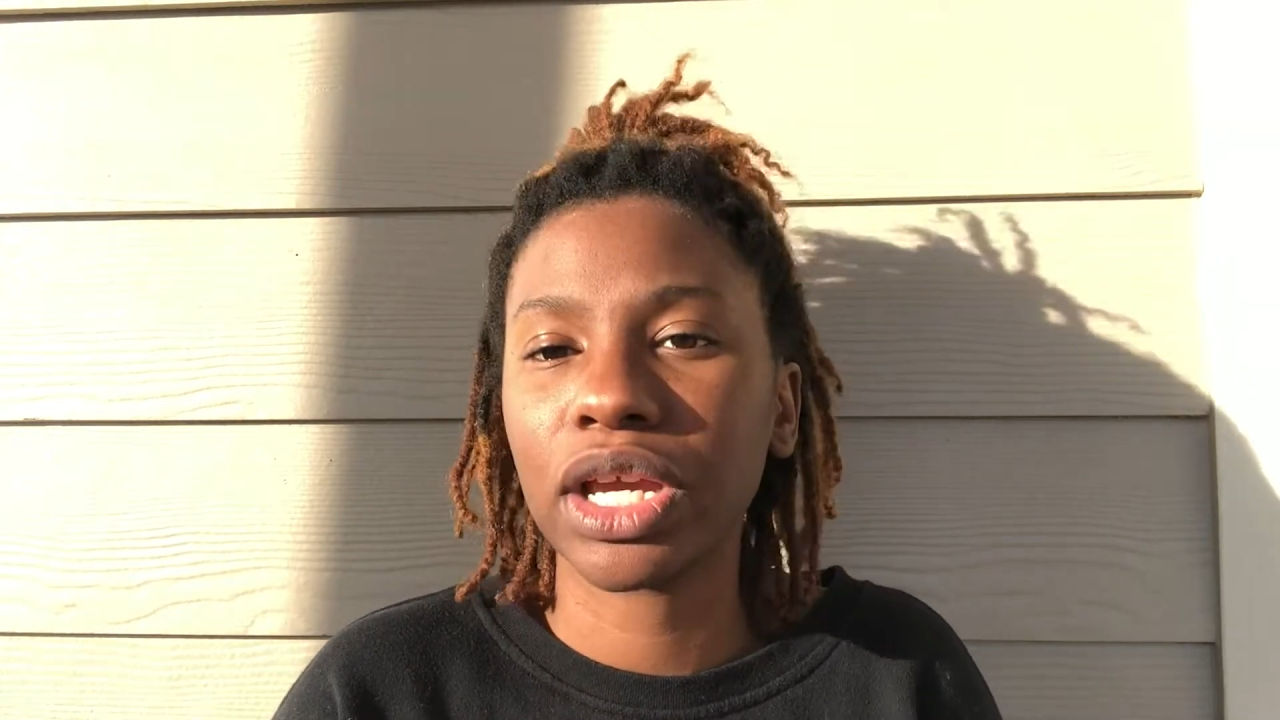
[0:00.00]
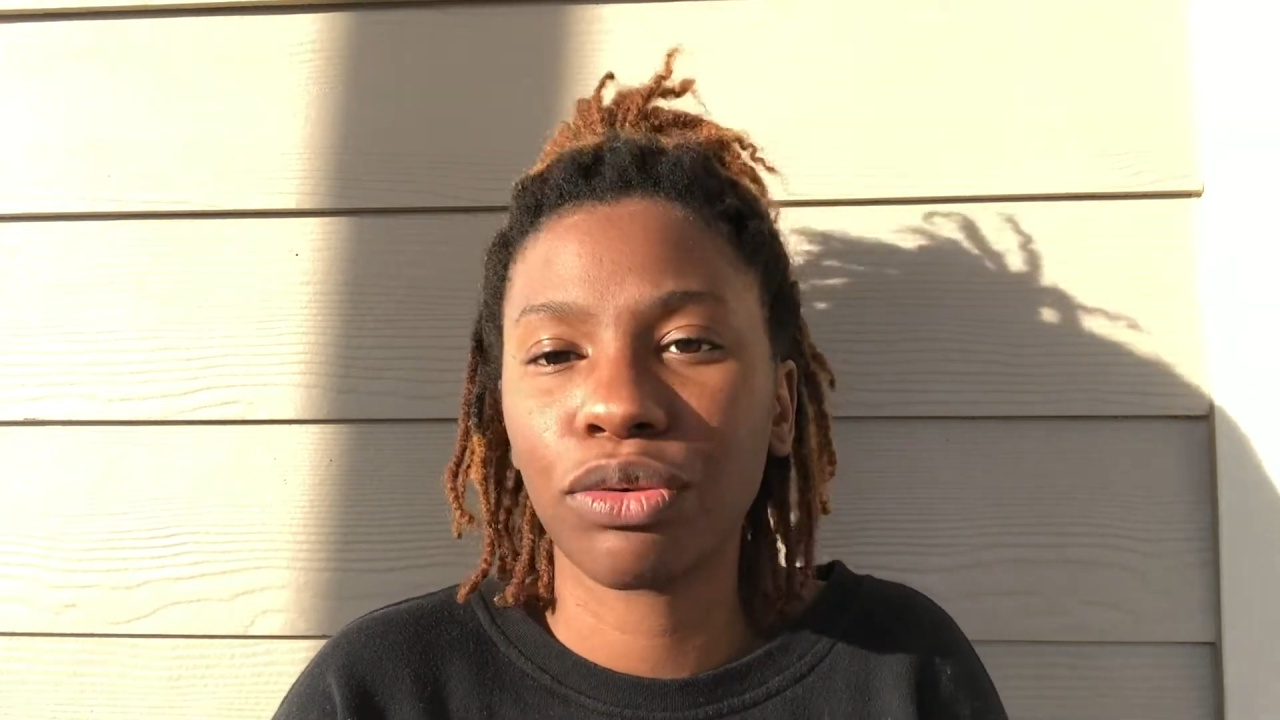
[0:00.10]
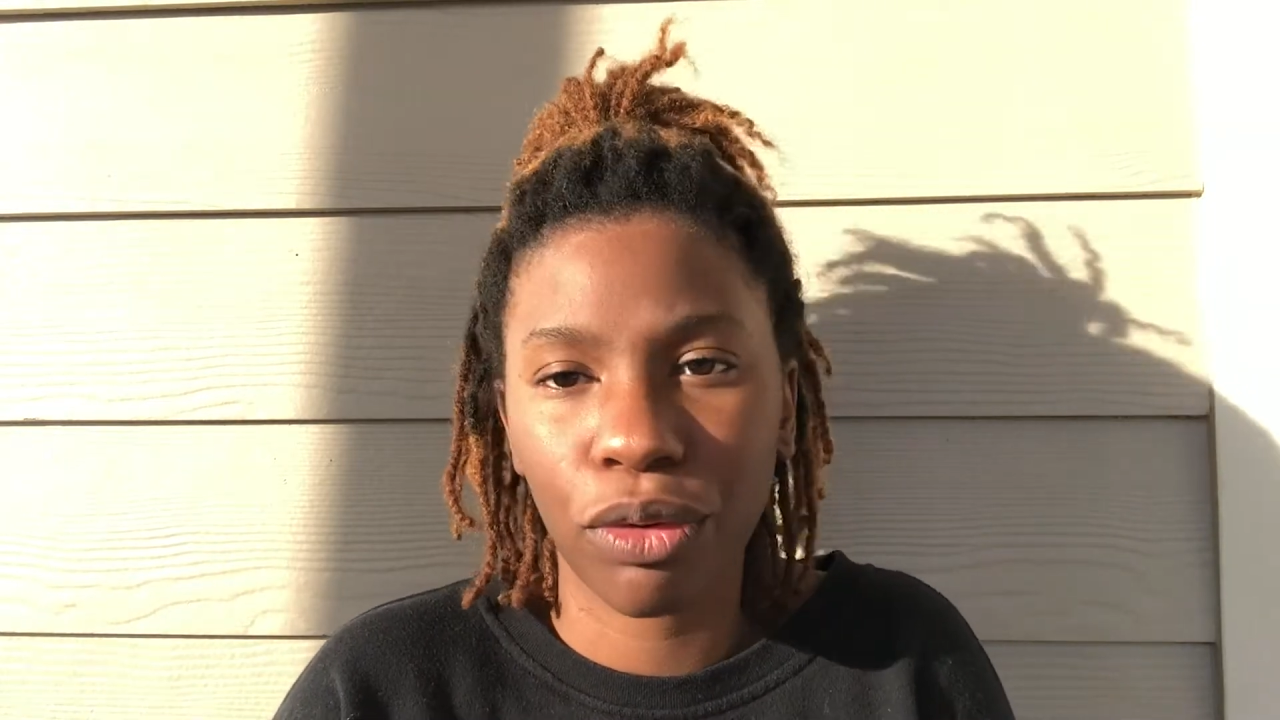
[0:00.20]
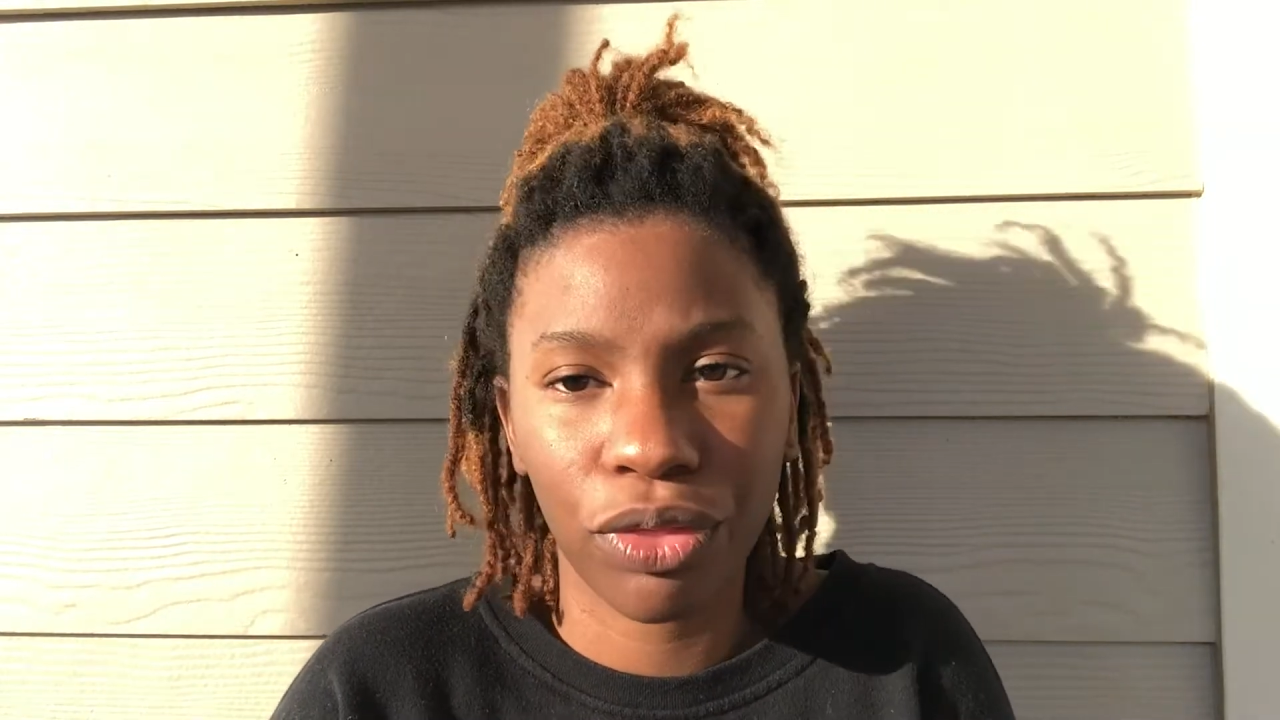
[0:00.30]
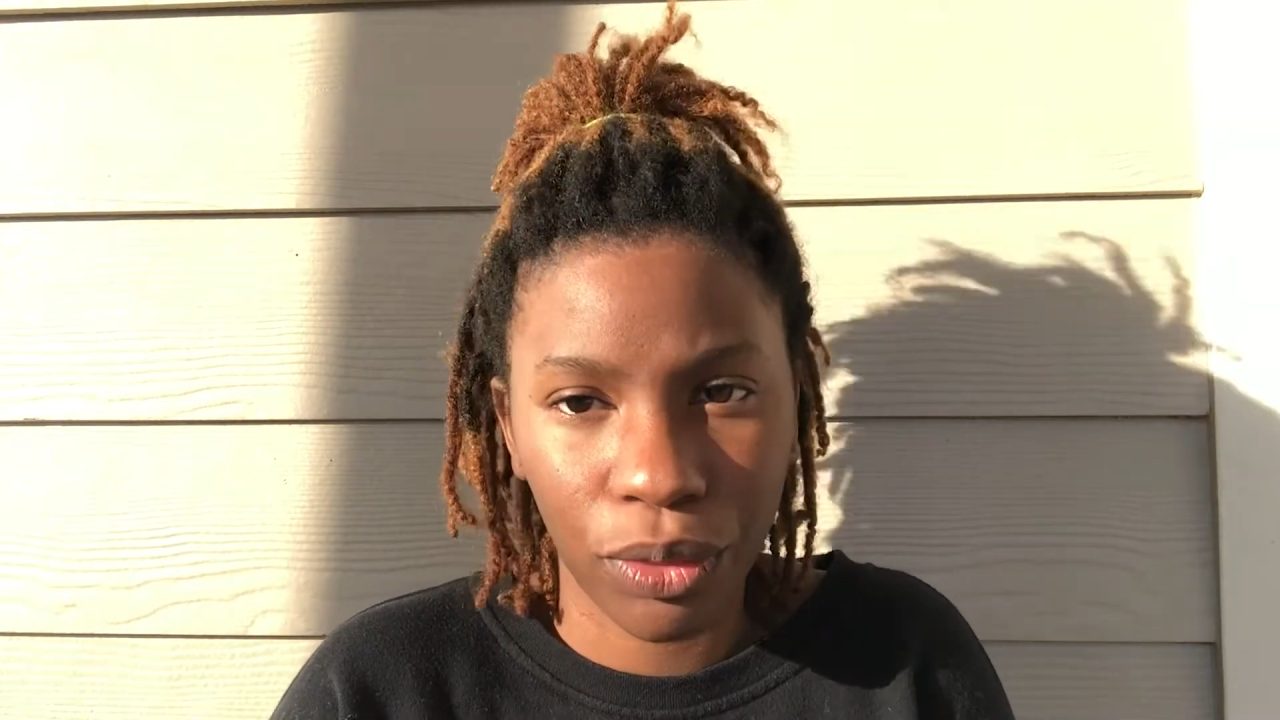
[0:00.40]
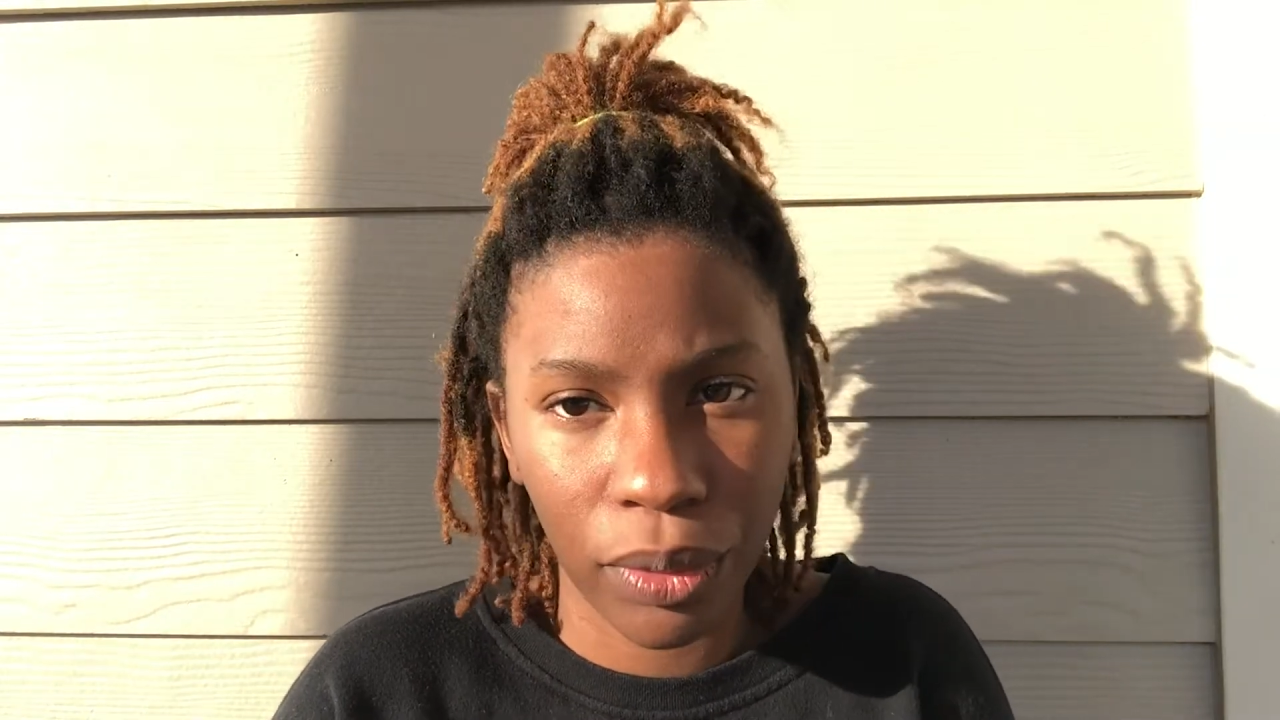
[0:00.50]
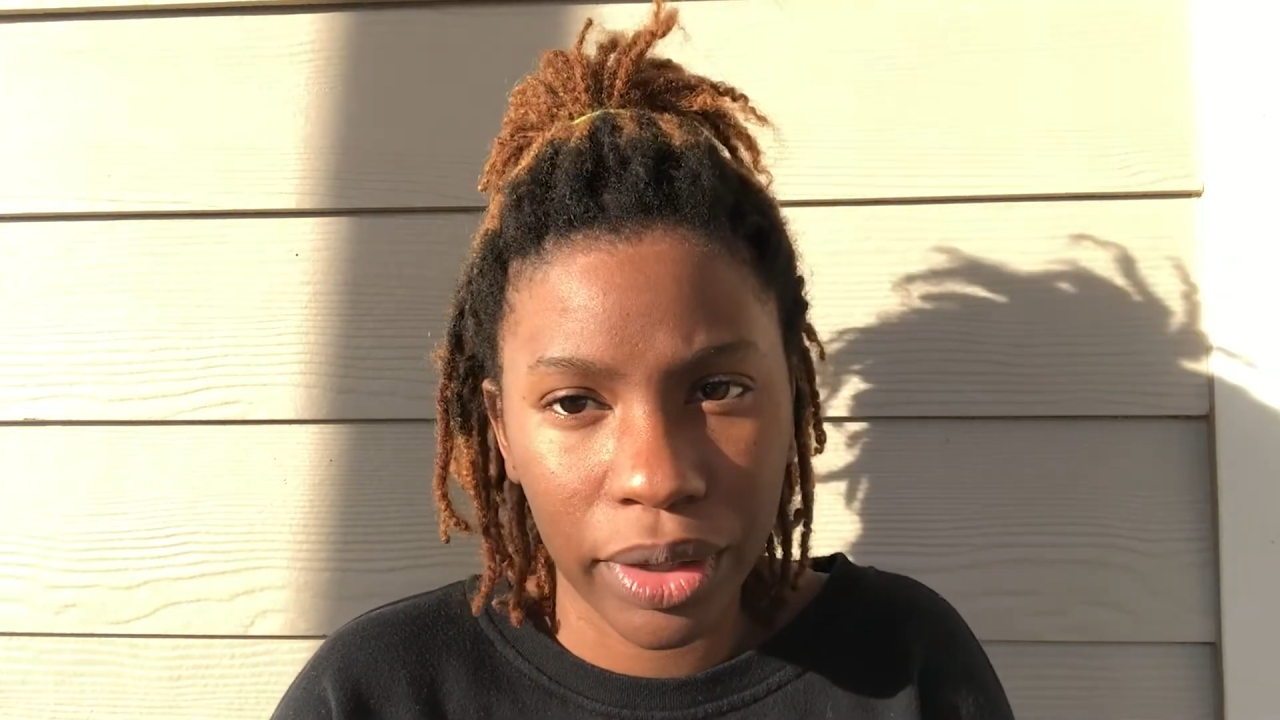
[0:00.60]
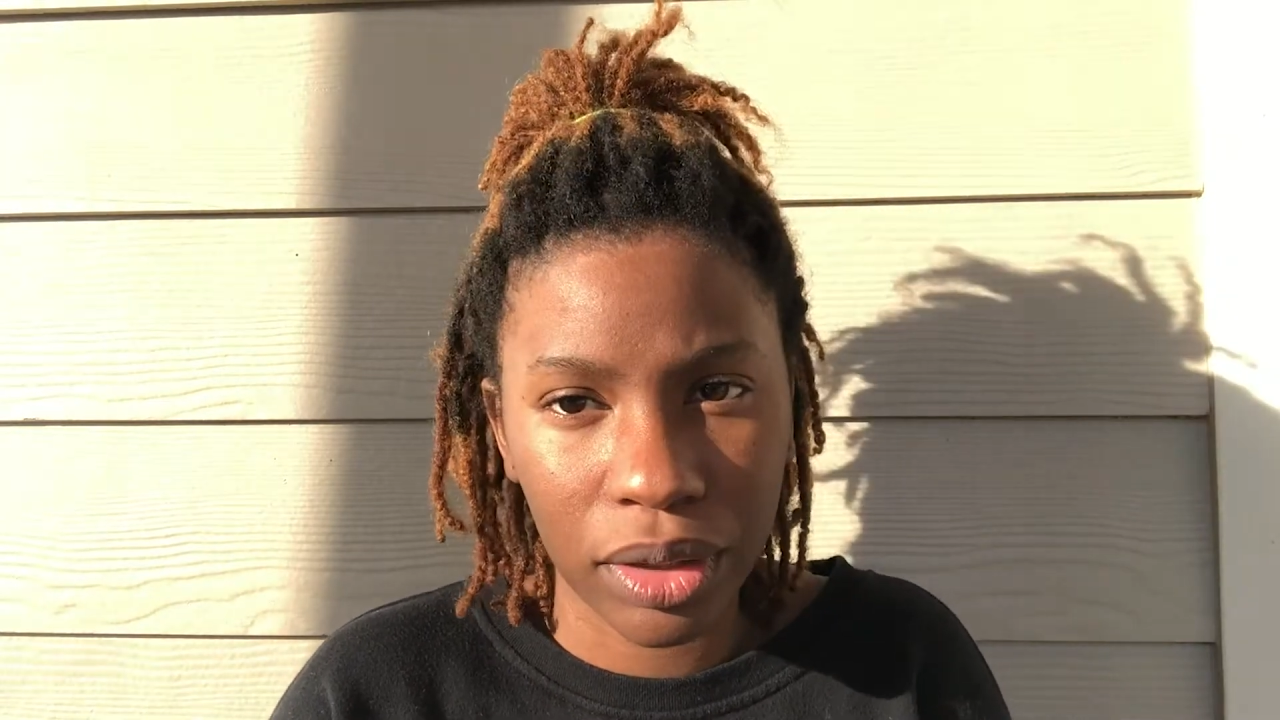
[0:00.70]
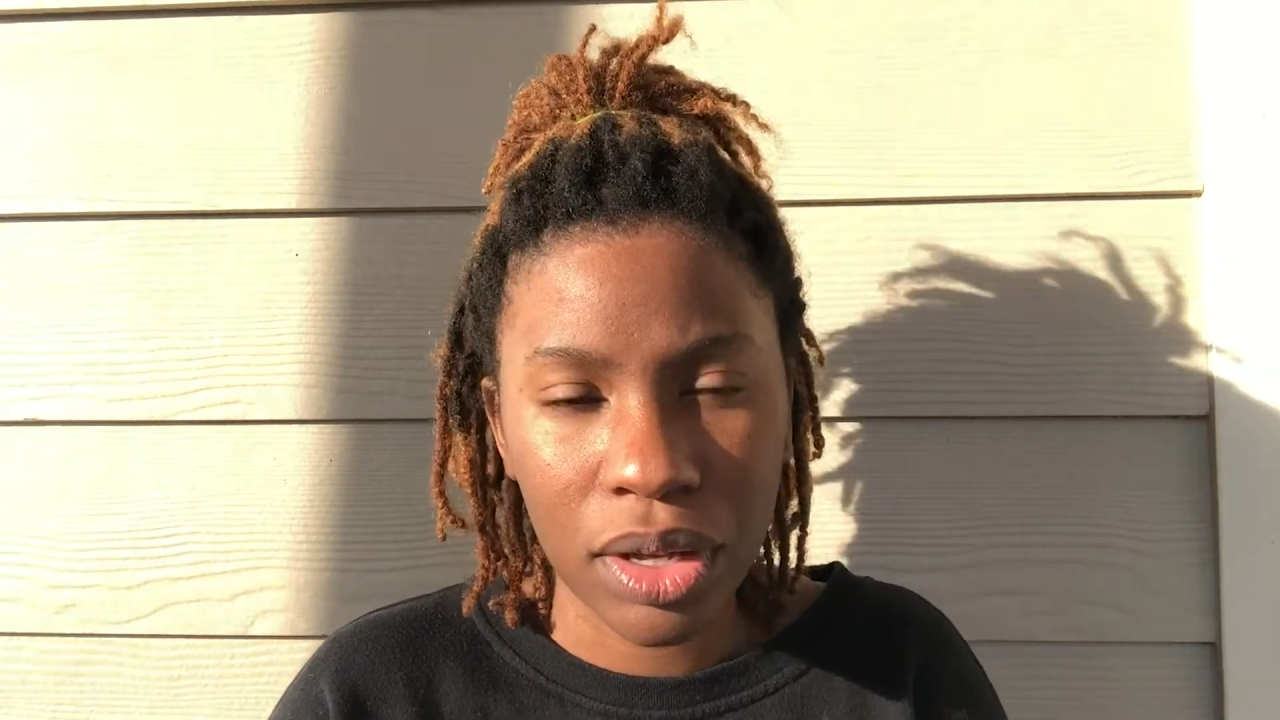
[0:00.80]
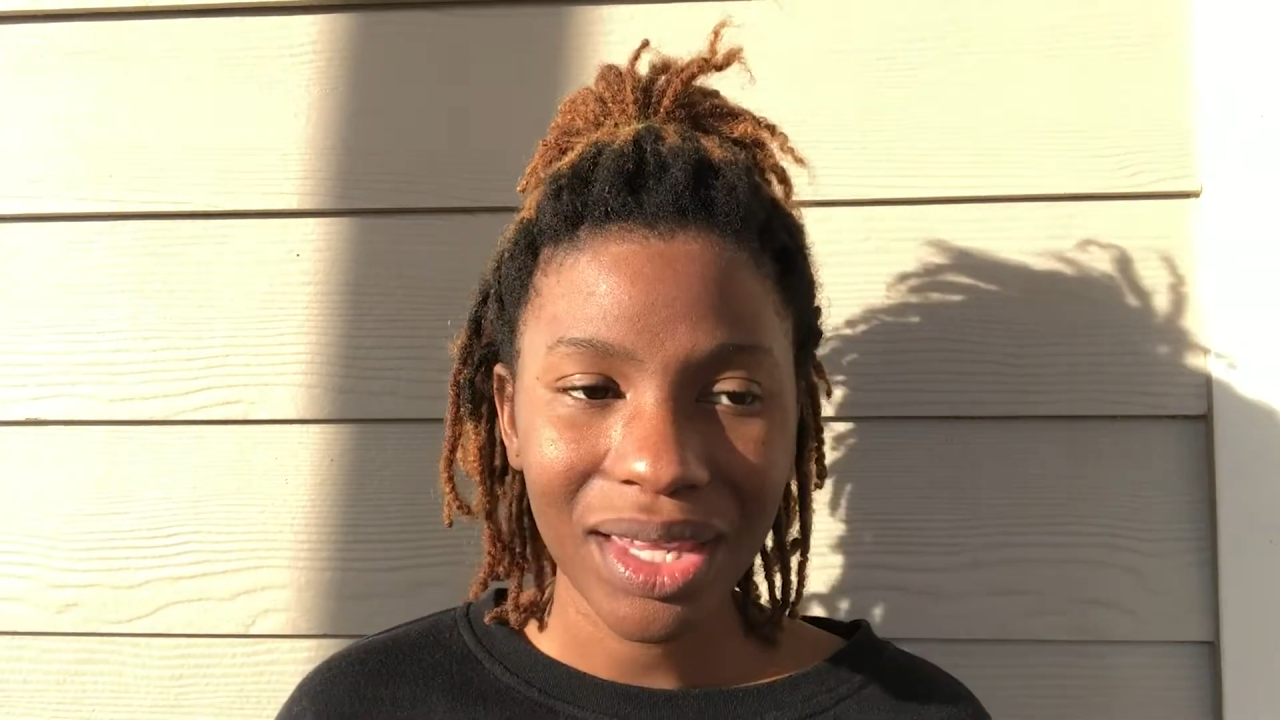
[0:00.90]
growth oil.